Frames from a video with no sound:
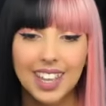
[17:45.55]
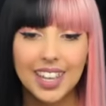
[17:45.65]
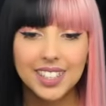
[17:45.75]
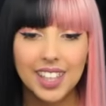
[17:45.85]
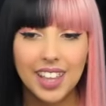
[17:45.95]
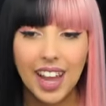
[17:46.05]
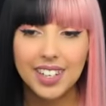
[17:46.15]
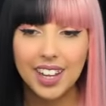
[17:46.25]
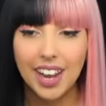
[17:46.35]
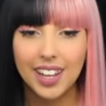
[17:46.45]
Later
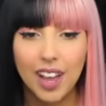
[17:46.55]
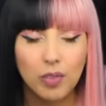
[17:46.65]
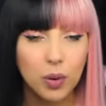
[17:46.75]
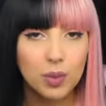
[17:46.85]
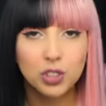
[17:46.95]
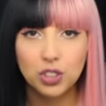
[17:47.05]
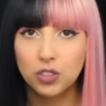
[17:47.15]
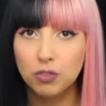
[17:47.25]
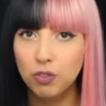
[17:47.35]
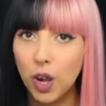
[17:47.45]
that night, everyone's
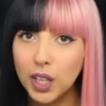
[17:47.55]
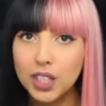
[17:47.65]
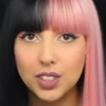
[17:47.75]
just fallen